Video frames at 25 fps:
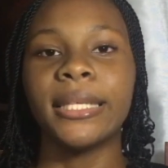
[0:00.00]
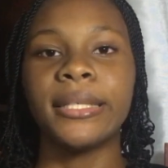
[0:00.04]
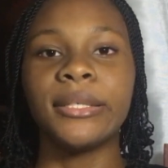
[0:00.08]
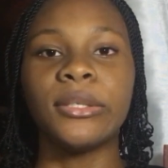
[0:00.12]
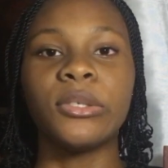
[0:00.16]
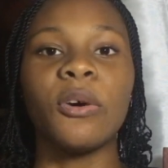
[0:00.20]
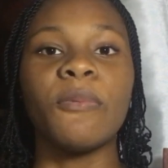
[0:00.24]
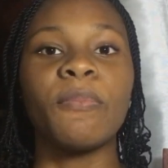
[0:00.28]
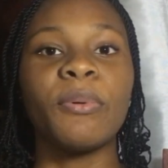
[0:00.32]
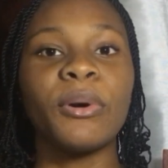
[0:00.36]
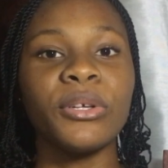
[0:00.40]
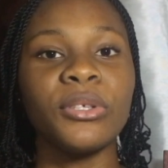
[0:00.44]

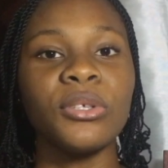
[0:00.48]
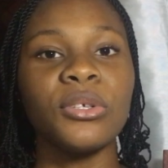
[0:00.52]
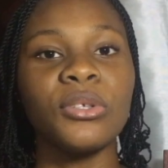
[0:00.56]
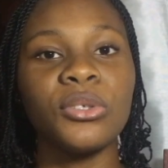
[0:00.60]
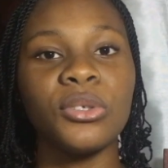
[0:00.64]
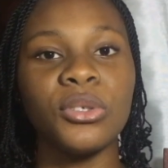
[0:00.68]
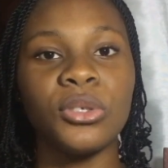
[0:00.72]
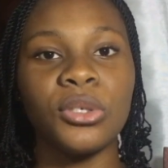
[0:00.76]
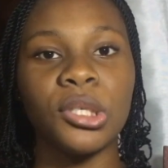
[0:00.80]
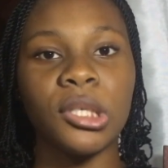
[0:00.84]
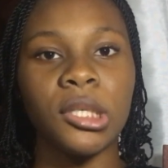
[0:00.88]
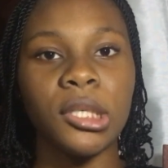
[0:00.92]
So
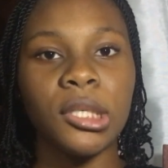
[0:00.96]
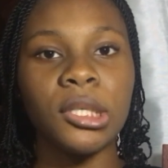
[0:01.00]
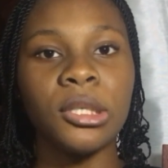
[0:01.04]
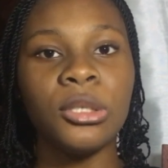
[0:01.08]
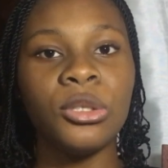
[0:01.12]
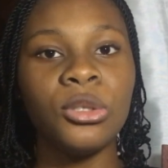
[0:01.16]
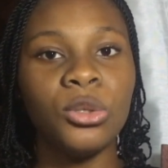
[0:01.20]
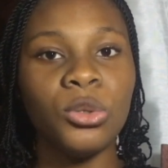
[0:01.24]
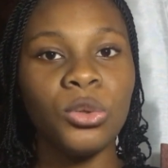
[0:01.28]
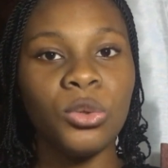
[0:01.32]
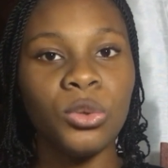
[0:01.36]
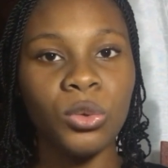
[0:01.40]
persons
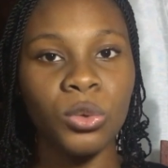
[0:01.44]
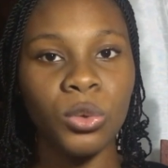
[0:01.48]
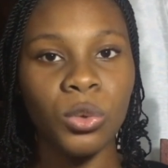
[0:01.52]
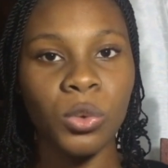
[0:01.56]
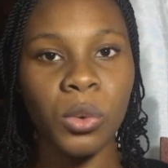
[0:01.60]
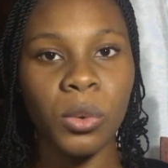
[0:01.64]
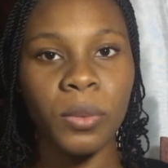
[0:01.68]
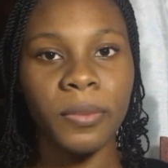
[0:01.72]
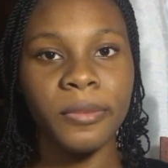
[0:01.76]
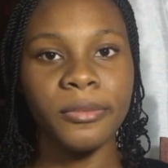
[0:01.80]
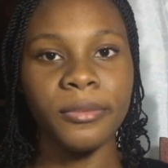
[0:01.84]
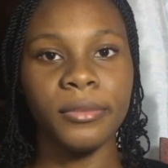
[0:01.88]

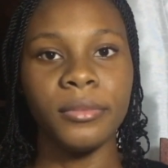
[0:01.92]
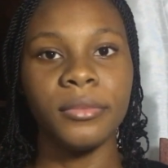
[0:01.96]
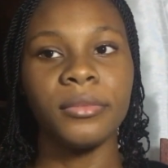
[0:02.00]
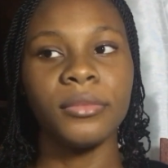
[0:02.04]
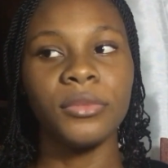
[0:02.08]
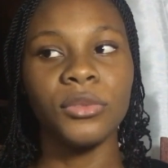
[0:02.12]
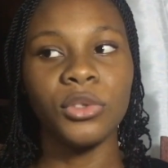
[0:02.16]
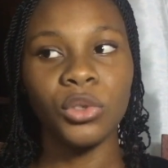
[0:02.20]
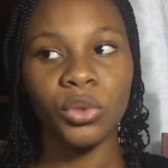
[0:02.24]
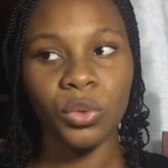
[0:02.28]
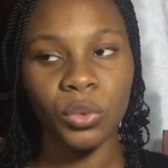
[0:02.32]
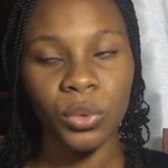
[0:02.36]
do
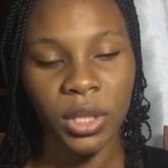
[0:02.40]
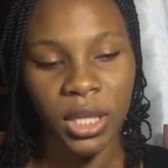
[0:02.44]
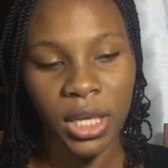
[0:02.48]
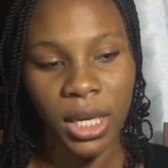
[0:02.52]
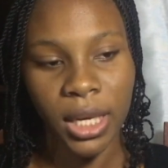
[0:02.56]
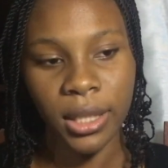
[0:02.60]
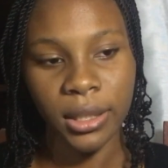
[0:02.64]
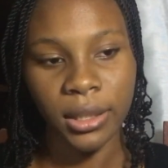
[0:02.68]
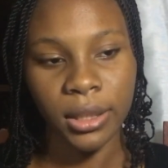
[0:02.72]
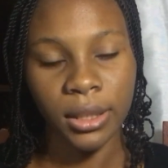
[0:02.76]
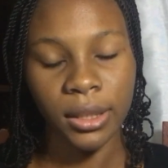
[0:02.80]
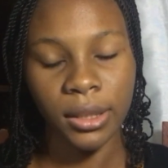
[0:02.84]

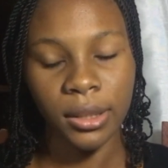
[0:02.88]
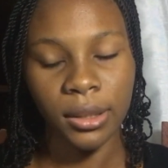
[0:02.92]
that,